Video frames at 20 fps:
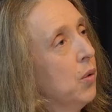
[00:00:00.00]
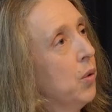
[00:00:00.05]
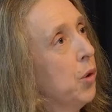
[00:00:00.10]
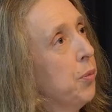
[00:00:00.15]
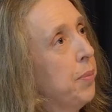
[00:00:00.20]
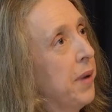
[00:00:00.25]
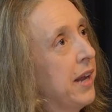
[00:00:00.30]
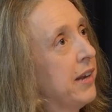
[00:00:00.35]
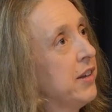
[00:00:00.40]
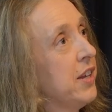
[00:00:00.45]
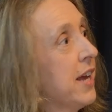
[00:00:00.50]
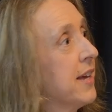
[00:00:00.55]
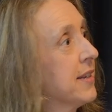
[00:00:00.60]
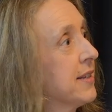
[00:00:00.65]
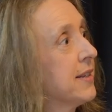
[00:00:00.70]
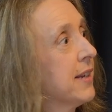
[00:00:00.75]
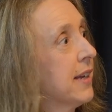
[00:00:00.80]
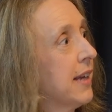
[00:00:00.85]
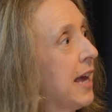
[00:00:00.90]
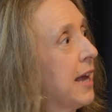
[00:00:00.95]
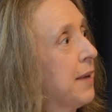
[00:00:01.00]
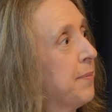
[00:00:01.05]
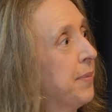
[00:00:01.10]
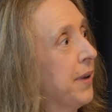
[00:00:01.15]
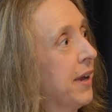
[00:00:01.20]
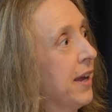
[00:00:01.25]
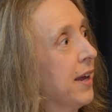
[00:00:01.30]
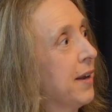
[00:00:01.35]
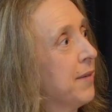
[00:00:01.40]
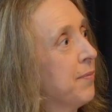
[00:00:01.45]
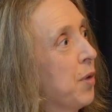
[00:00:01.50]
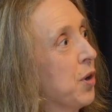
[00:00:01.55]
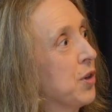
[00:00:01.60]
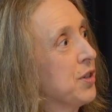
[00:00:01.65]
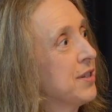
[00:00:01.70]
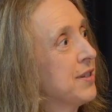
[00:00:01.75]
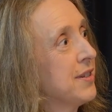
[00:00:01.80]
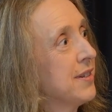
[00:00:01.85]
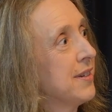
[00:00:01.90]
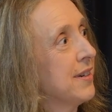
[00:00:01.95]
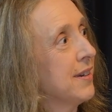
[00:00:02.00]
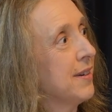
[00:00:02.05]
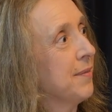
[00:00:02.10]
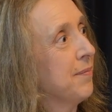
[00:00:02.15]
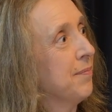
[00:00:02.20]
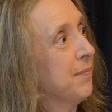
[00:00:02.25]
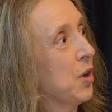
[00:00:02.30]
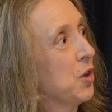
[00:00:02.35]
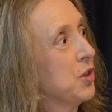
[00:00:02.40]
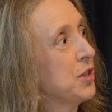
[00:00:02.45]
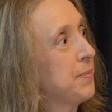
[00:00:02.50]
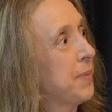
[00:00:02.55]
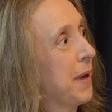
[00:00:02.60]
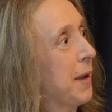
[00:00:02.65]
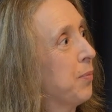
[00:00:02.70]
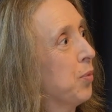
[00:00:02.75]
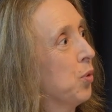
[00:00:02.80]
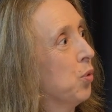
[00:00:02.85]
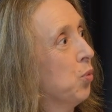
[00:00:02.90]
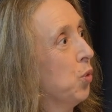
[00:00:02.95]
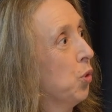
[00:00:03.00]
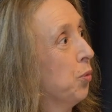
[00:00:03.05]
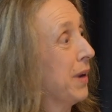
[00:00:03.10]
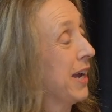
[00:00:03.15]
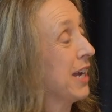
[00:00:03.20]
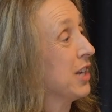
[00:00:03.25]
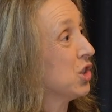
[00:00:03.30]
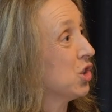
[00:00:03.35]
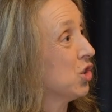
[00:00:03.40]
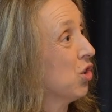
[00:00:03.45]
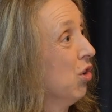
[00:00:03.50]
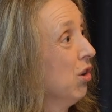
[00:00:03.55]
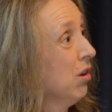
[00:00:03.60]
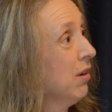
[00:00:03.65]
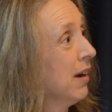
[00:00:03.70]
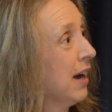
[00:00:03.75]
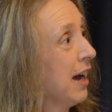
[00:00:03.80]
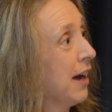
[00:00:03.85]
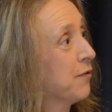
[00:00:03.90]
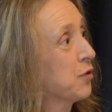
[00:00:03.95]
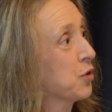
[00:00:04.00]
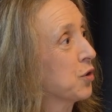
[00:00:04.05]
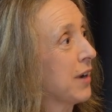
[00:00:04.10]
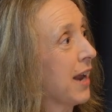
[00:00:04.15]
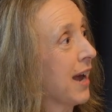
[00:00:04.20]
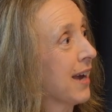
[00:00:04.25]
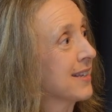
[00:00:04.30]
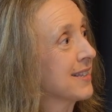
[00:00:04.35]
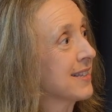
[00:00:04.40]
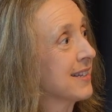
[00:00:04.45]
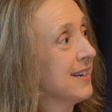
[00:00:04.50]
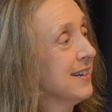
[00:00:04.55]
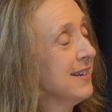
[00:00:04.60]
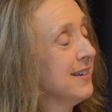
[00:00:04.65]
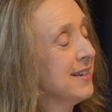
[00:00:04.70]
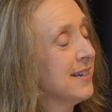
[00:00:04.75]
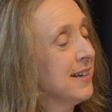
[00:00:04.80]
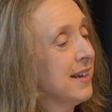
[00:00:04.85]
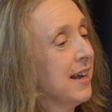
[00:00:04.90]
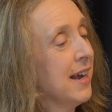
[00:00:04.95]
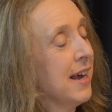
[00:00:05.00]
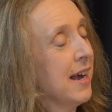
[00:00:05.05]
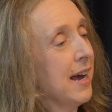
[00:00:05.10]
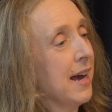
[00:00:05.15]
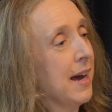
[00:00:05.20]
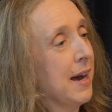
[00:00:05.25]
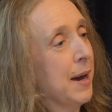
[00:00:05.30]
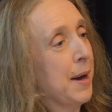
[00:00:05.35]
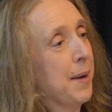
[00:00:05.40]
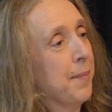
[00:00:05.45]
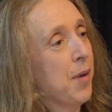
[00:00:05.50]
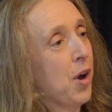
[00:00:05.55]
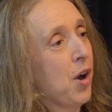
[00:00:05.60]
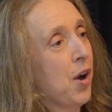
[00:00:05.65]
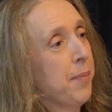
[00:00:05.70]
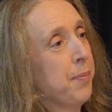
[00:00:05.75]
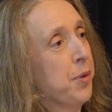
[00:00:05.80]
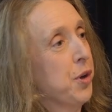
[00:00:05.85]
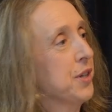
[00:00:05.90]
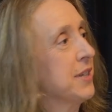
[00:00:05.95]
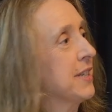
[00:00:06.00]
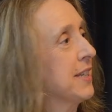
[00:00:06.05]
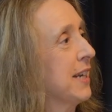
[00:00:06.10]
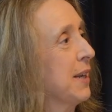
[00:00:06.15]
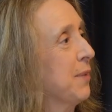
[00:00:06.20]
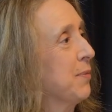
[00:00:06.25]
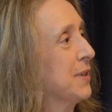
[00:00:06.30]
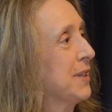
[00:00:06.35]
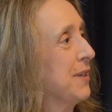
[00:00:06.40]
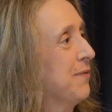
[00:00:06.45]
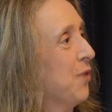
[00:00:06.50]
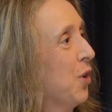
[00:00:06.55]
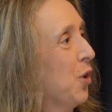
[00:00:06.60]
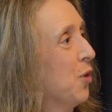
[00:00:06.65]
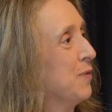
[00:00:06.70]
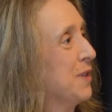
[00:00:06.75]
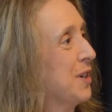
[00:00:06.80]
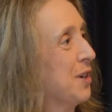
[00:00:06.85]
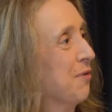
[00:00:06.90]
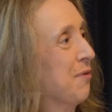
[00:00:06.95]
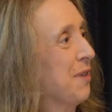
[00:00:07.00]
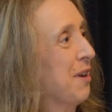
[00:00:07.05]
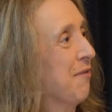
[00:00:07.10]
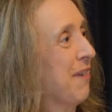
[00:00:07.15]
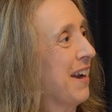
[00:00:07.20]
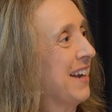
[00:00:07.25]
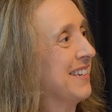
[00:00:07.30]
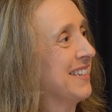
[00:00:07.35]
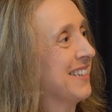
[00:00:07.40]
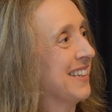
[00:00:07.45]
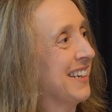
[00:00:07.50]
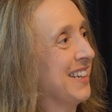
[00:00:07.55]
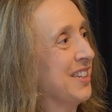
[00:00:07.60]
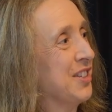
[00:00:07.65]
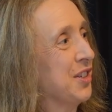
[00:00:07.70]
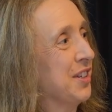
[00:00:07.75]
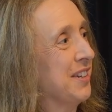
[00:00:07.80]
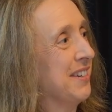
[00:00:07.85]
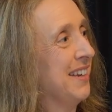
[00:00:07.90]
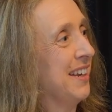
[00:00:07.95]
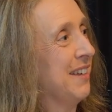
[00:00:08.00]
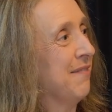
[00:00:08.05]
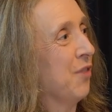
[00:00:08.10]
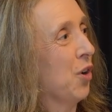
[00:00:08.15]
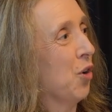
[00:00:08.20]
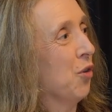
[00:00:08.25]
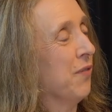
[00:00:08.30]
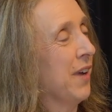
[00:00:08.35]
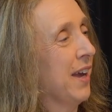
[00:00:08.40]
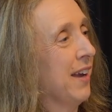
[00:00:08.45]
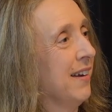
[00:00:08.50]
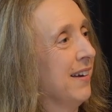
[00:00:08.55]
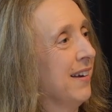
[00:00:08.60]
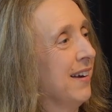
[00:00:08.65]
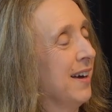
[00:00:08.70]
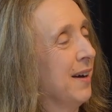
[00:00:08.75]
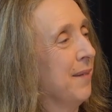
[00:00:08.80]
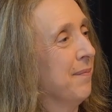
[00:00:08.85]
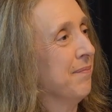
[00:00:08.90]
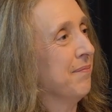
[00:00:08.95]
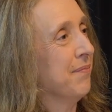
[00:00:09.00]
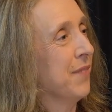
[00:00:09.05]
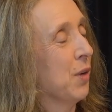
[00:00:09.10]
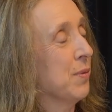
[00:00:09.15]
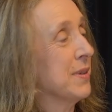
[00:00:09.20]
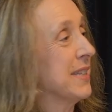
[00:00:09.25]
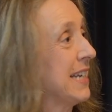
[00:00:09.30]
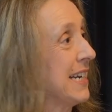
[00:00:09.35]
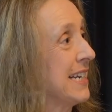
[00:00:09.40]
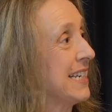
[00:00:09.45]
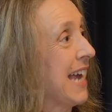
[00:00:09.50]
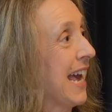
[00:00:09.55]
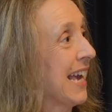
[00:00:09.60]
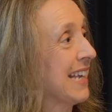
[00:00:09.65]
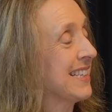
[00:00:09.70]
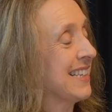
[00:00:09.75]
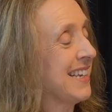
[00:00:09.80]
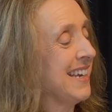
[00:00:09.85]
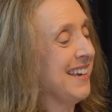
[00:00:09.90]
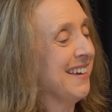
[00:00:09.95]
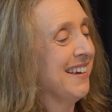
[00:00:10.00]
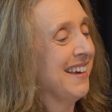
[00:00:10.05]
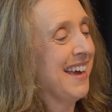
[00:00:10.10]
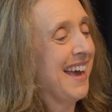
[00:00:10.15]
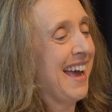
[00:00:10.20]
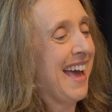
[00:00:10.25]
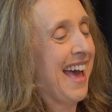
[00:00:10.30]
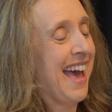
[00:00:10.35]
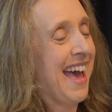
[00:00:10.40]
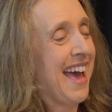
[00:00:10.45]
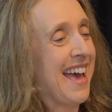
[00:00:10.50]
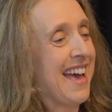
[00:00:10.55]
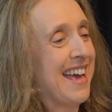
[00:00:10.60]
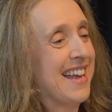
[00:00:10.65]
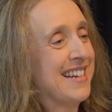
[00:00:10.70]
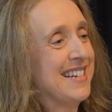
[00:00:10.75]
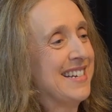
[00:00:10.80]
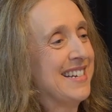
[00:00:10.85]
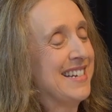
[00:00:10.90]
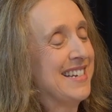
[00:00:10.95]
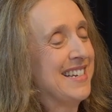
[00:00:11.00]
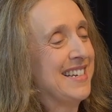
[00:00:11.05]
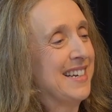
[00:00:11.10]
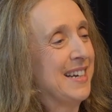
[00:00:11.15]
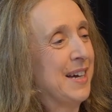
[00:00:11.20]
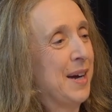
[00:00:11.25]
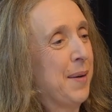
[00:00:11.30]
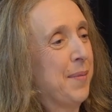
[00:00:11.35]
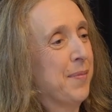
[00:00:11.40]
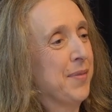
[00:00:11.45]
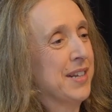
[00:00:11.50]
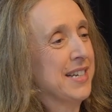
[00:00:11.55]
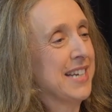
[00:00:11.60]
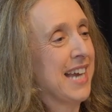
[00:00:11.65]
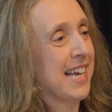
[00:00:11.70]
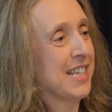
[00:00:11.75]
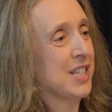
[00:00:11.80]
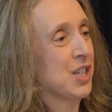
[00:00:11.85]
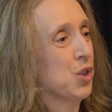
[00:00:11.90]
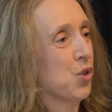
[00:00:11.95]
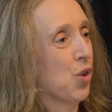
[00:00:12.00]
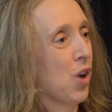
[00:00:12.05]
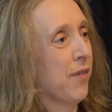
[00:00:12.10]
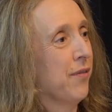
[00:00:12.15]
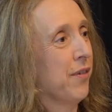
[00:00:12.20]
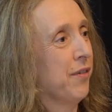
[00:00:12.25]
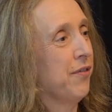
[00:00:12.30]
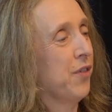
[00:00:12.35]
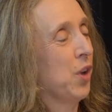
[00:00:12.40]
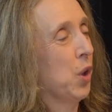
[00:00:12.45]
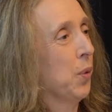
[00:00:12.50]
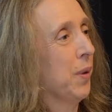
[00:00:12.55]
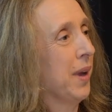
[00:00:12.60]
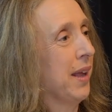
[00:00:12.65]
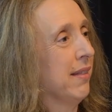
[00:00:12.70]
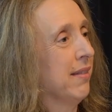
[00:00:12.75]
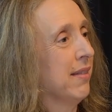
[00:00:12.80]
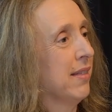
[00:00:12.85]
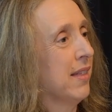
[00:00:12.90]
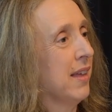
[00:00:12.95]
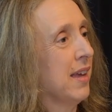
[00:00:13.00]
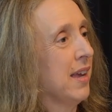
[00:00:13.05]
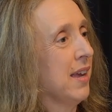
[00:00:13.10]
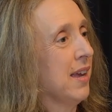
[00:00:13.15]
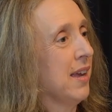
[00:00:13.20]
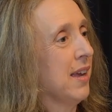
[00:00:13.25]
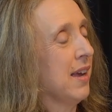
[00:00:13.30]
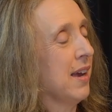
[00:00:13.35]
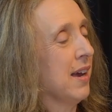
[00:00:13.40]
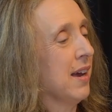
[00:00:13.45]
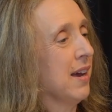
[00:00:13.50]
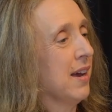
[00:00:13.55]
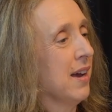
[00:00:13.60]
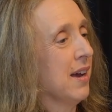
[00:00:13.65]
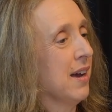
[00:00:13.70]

Well, Ben, yes, it can be. And most people will be in shock after an accident. I personally was involved in a rear-end collision involving, I was in a taxi, and the taxi driver following the